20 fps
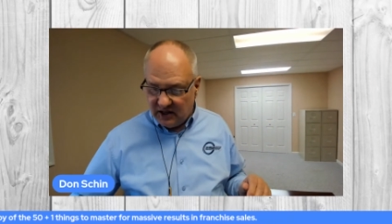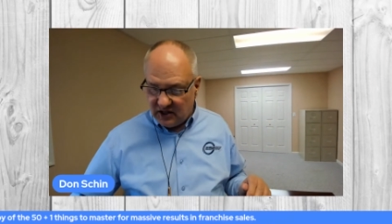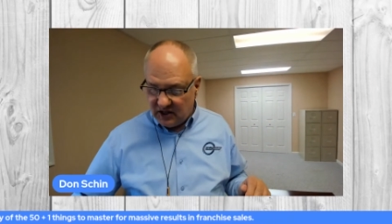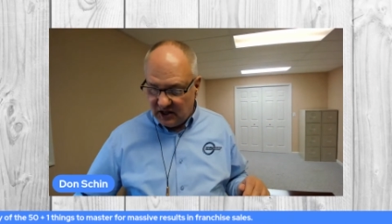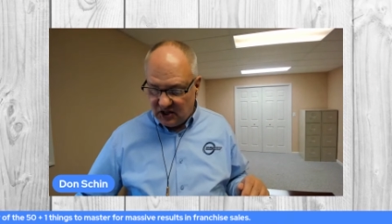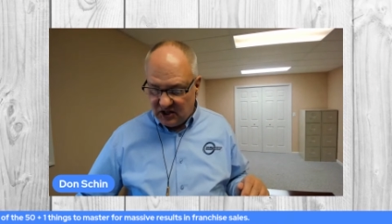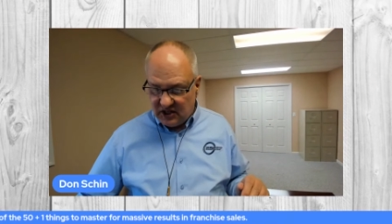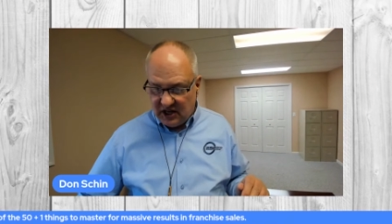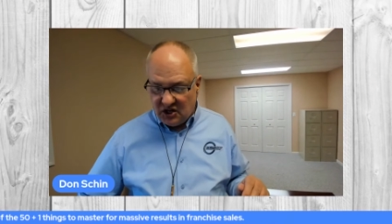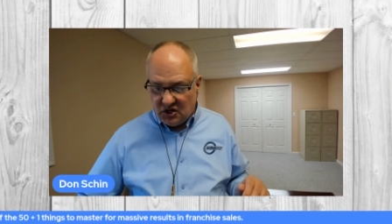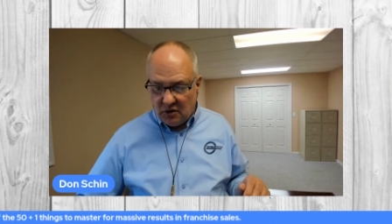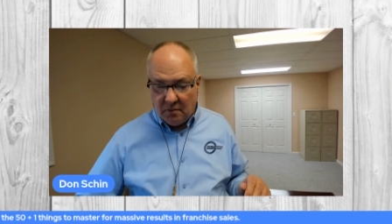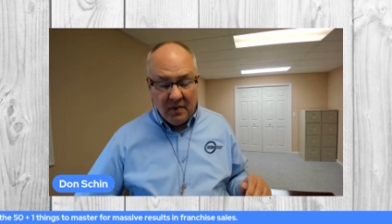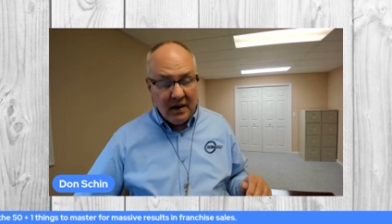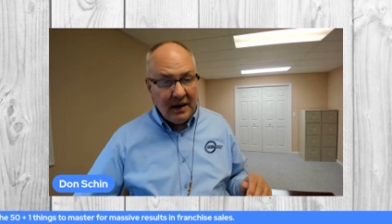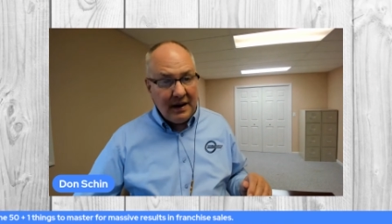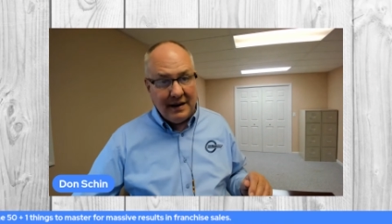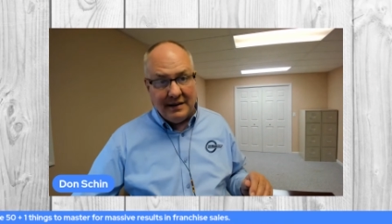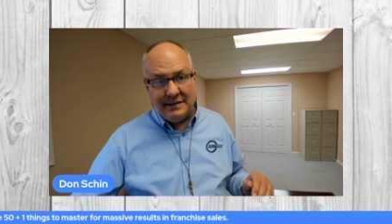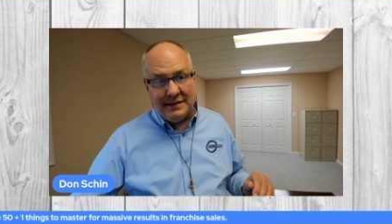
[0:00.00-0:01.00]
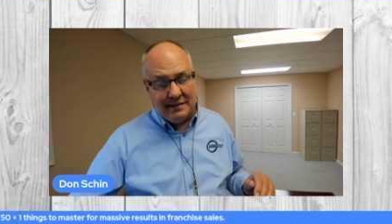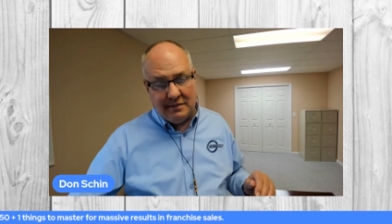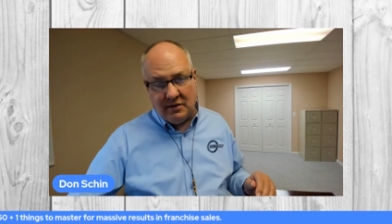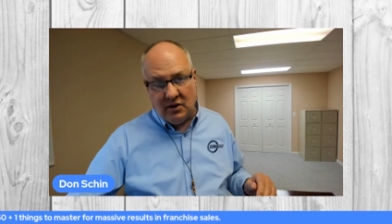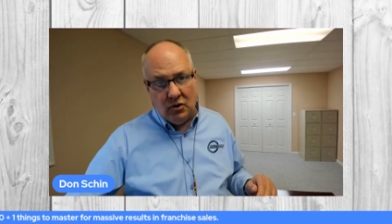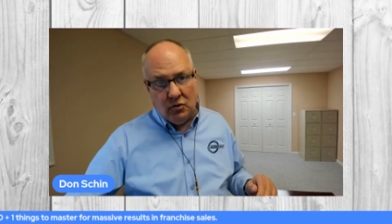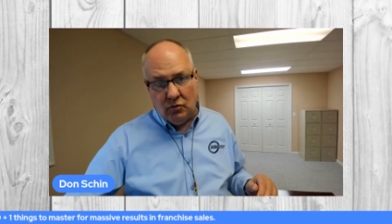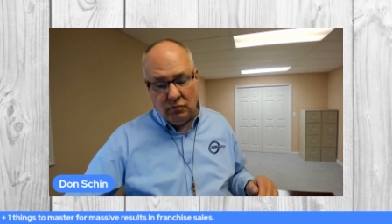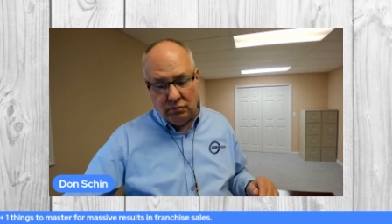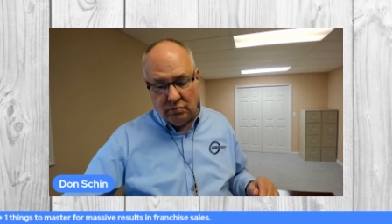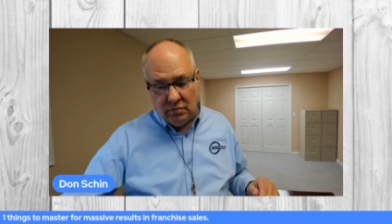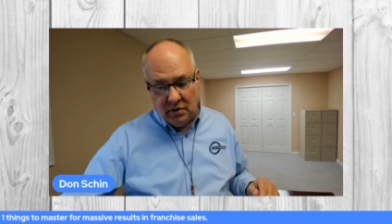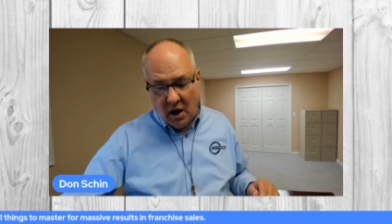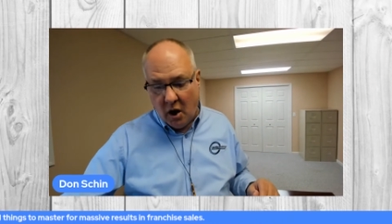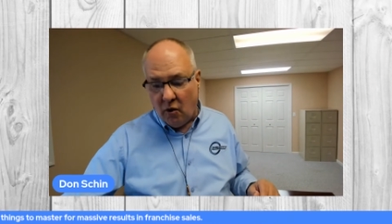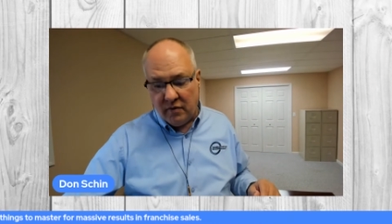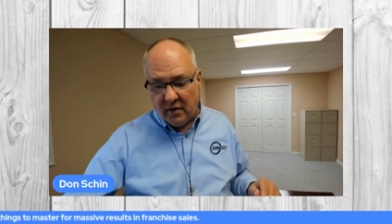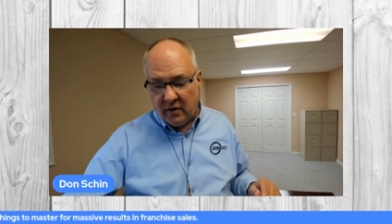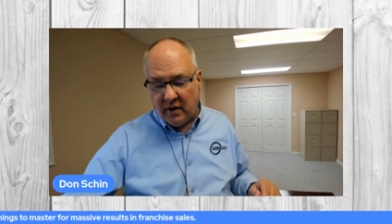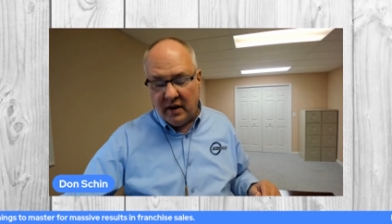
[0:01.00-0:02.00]
decision, because
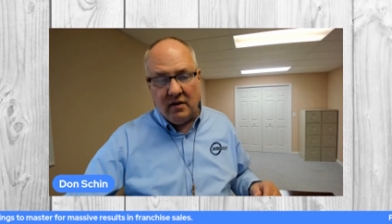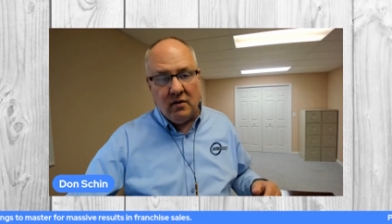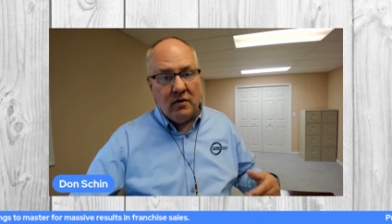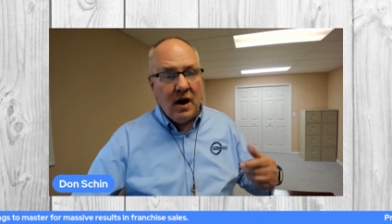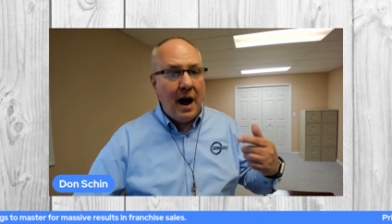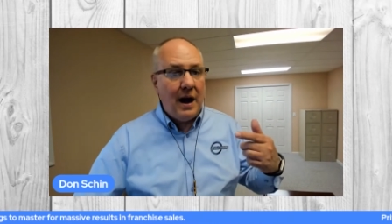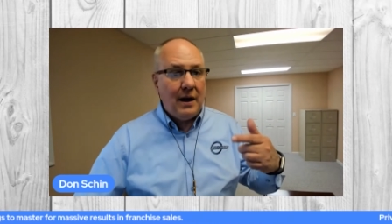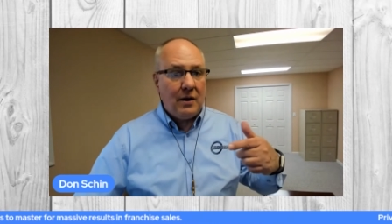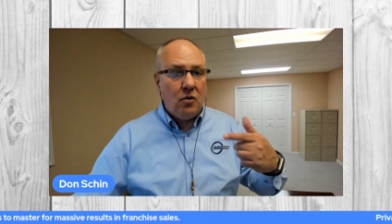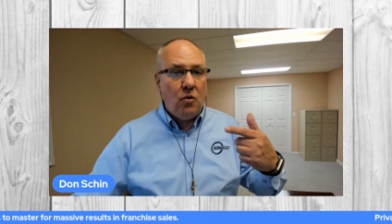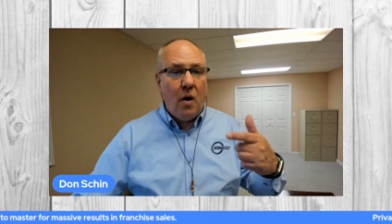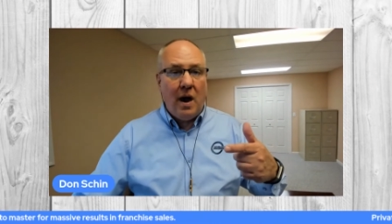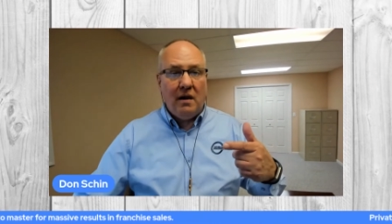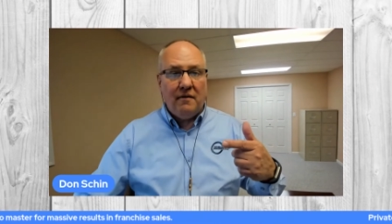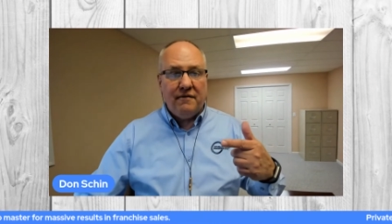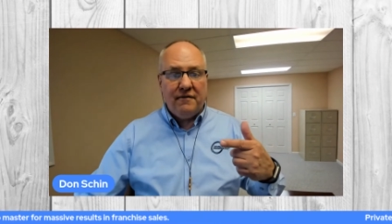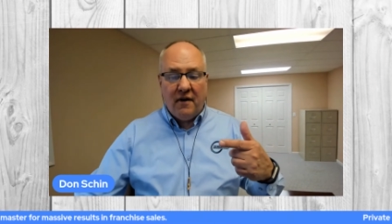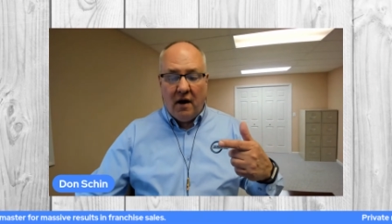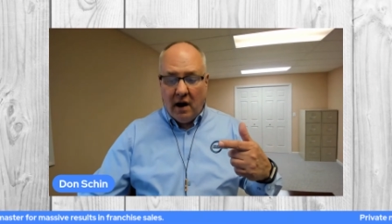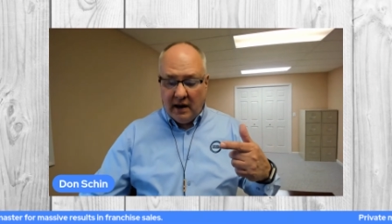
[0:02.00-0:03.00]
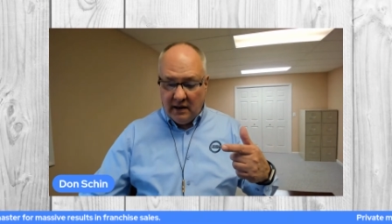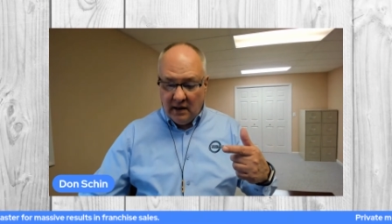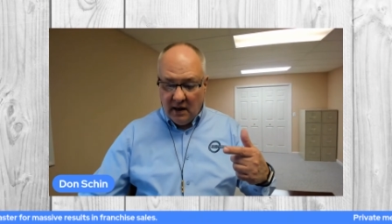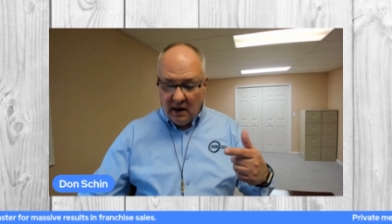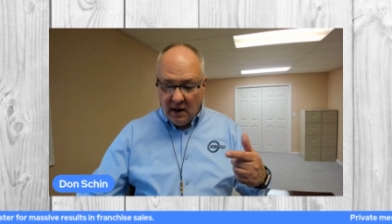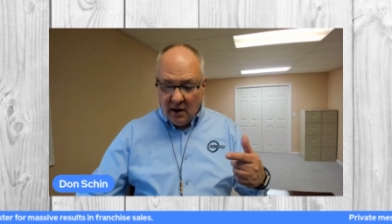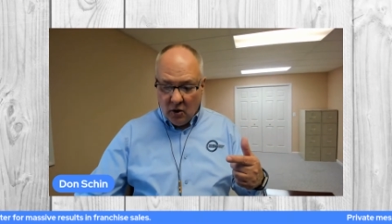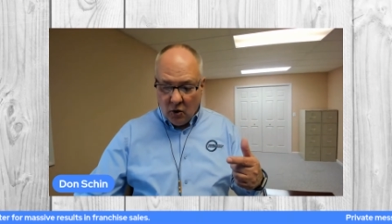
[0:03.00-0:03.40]
they're either not qualified,